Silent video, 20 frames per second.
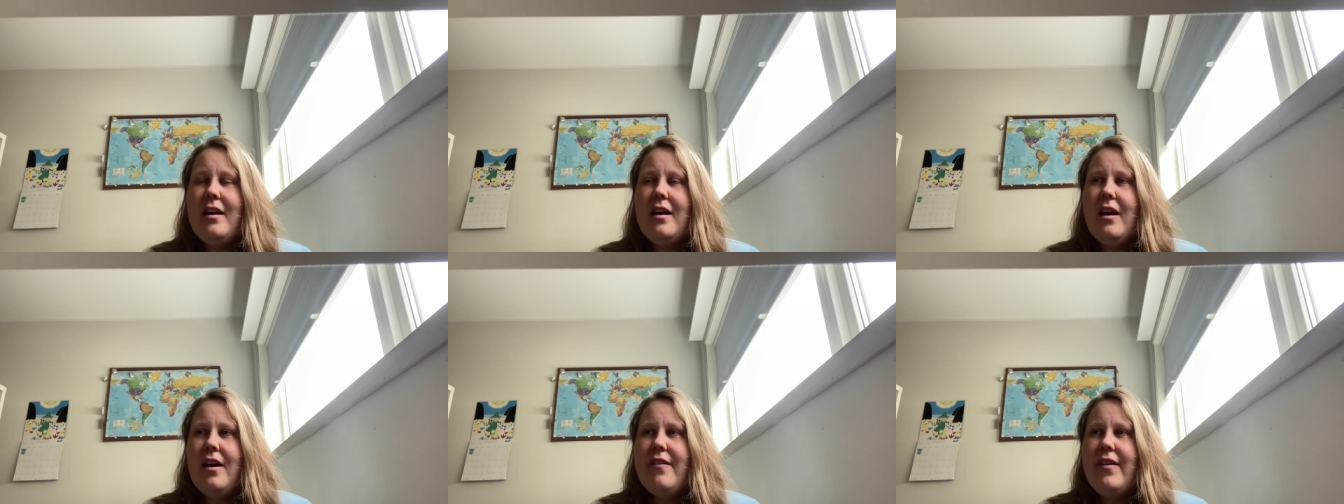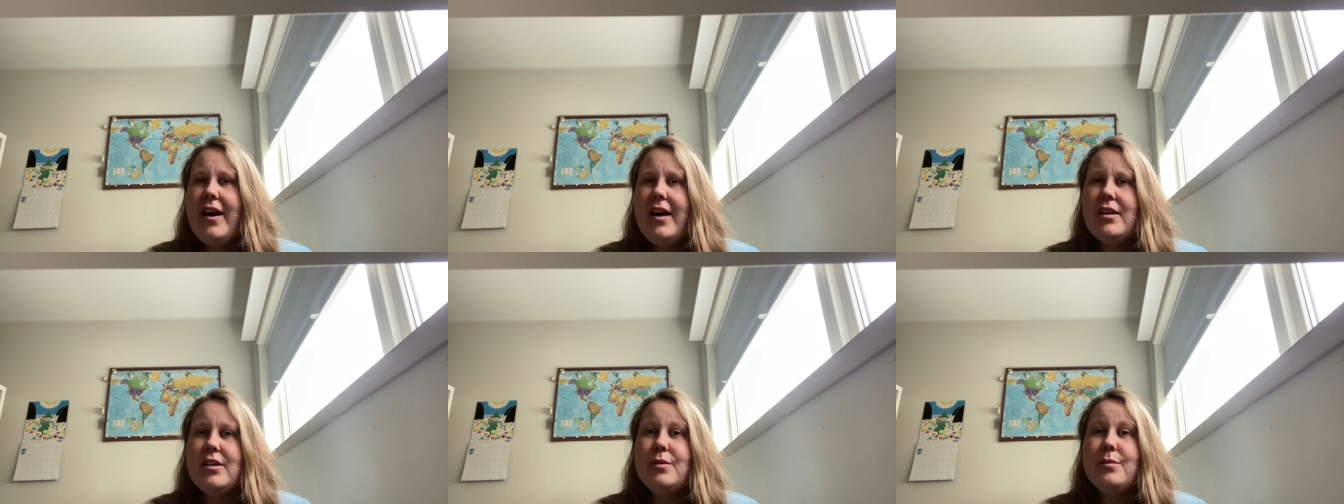I've
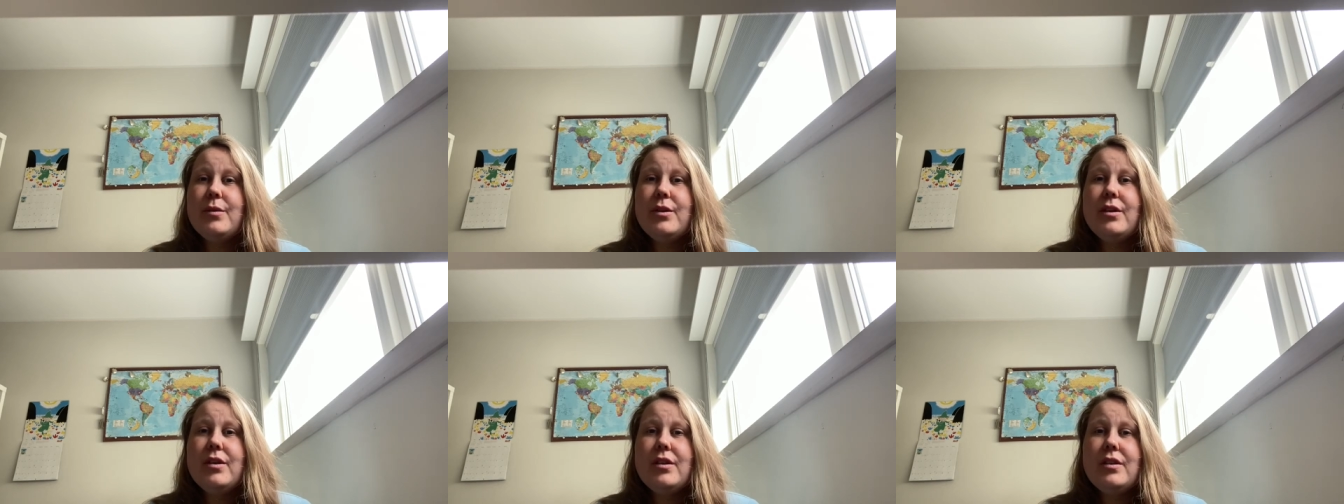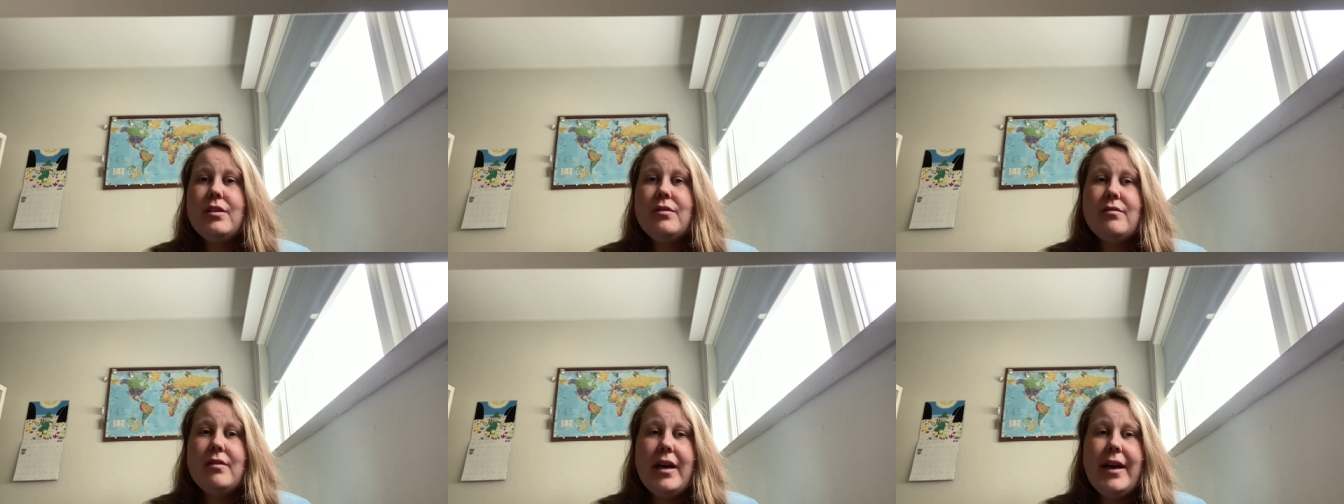had some good
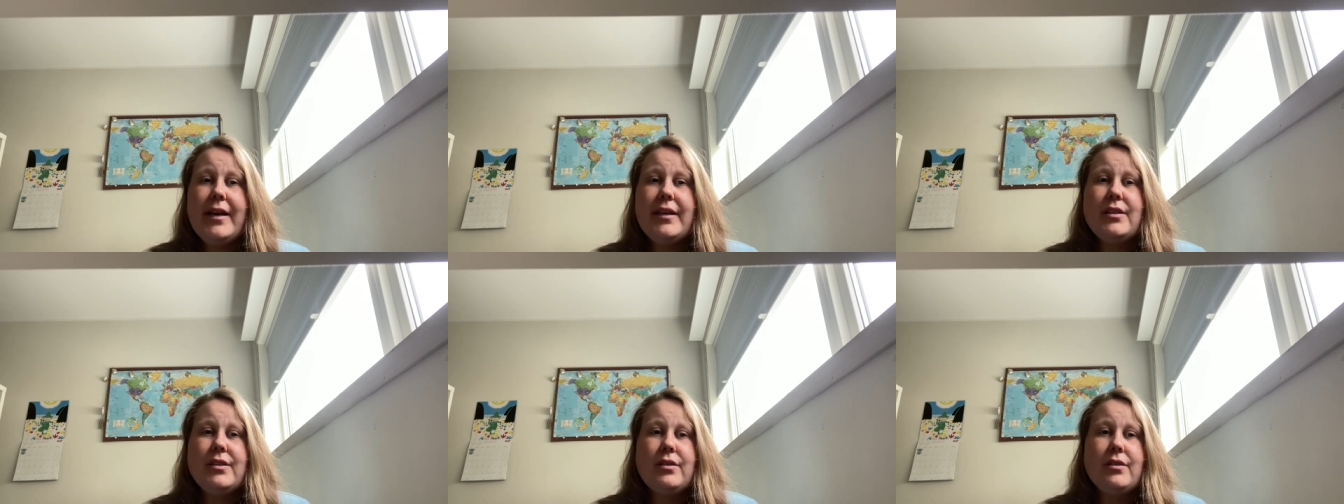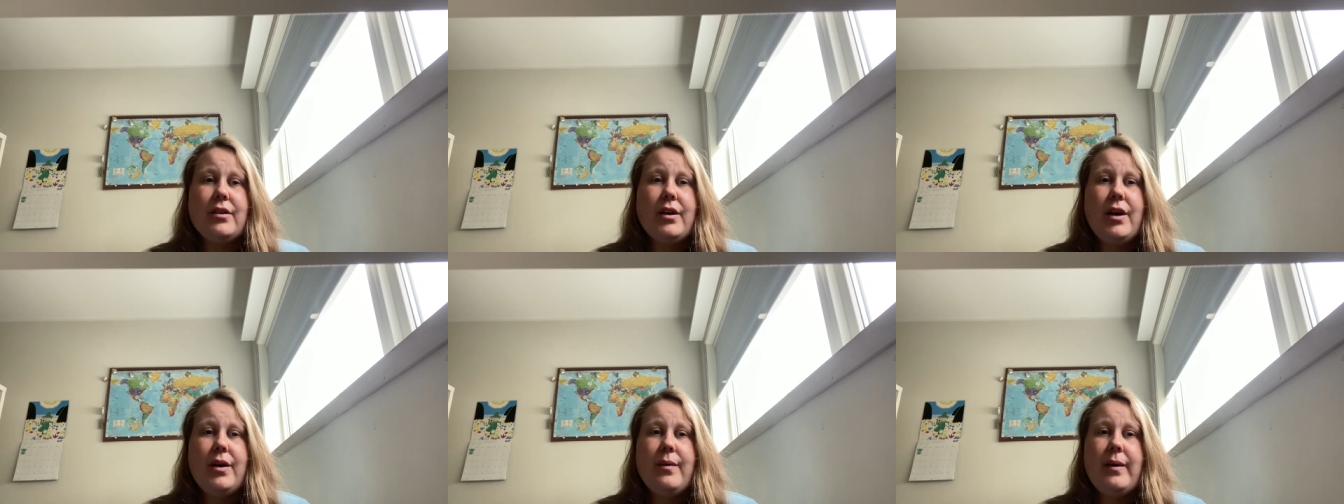rides
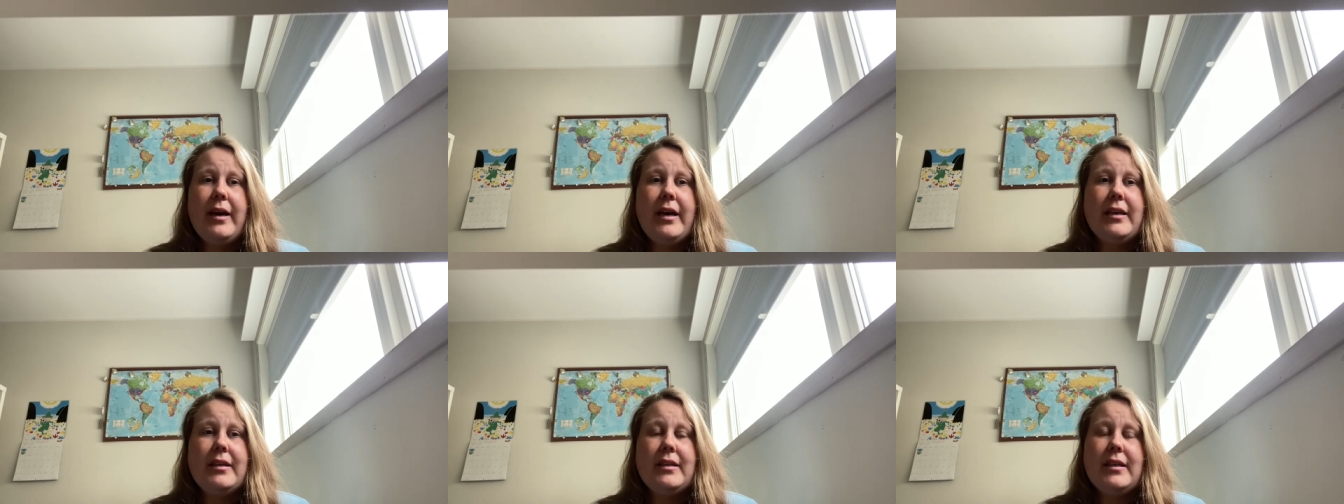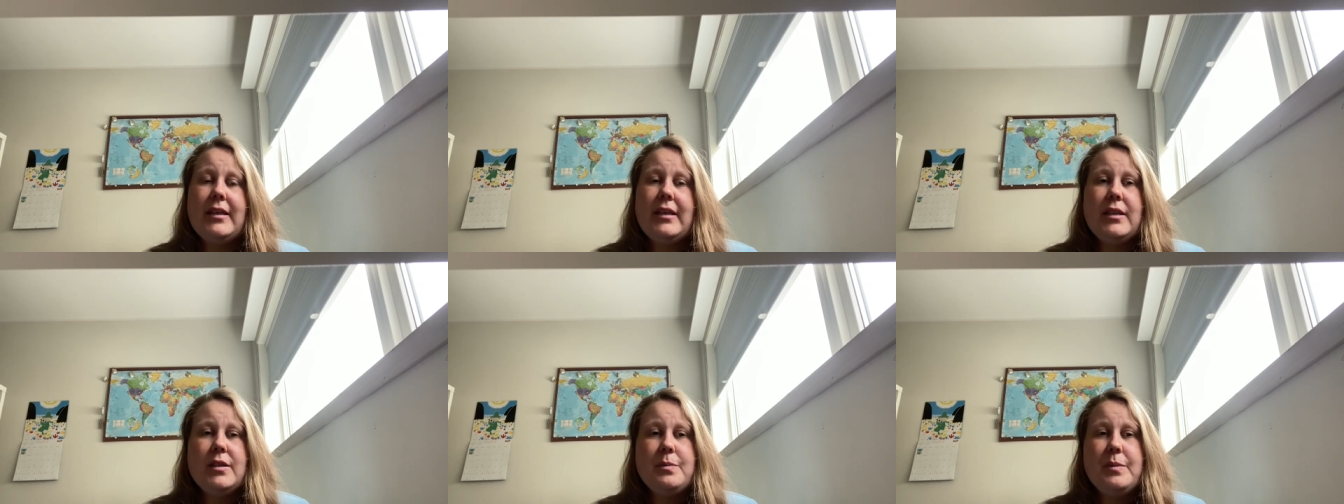on Rauen, and
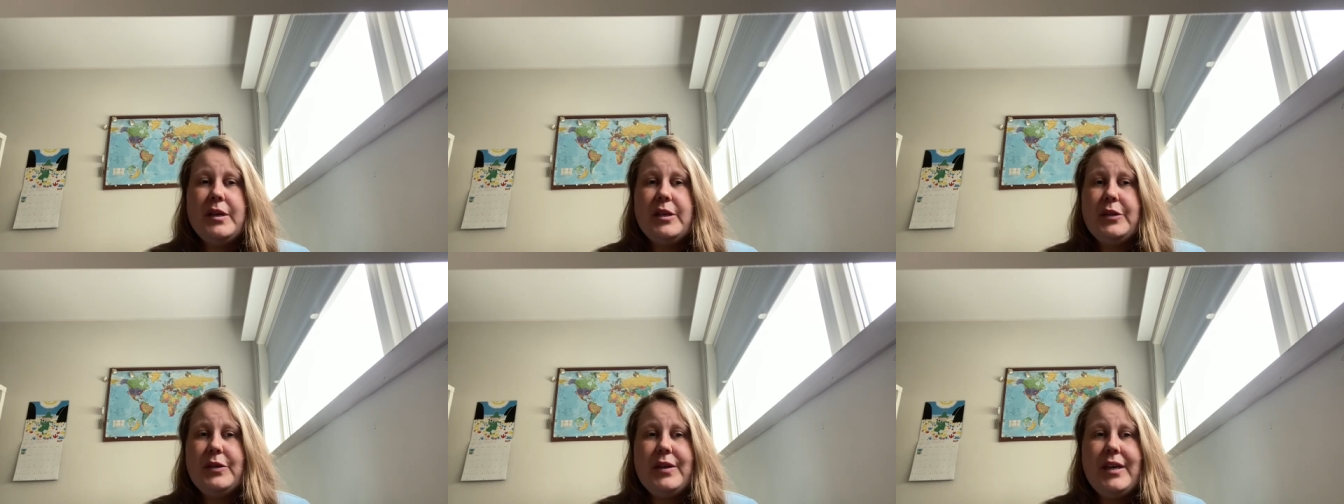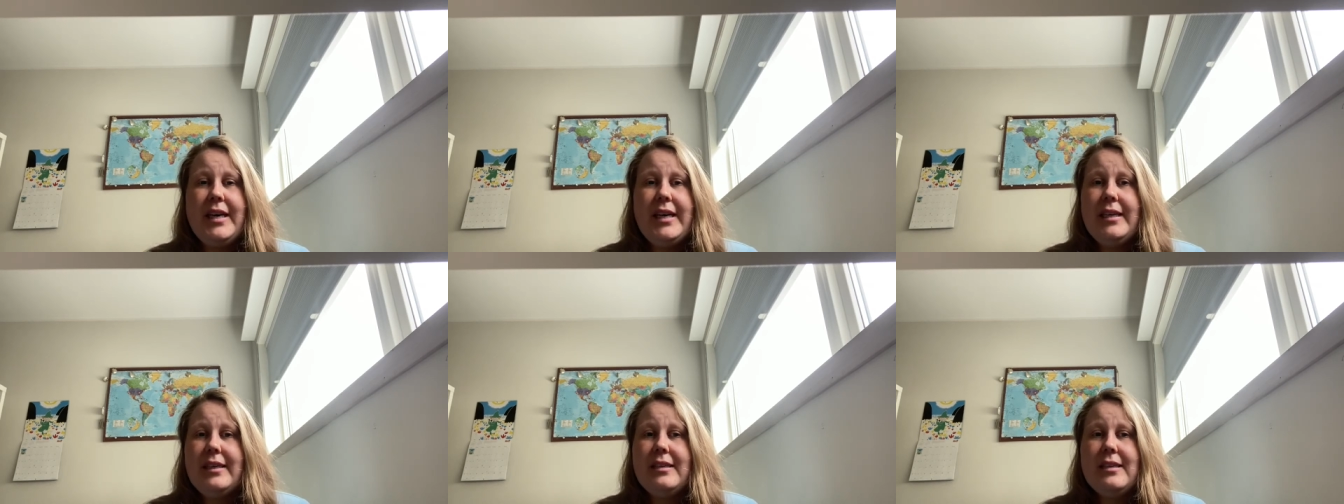he's been
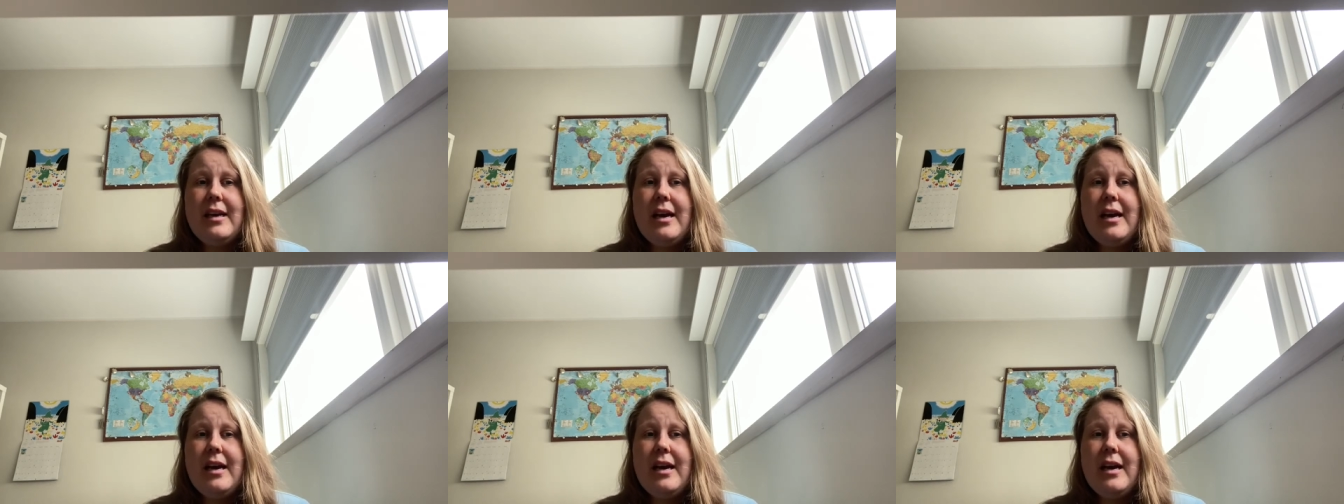great.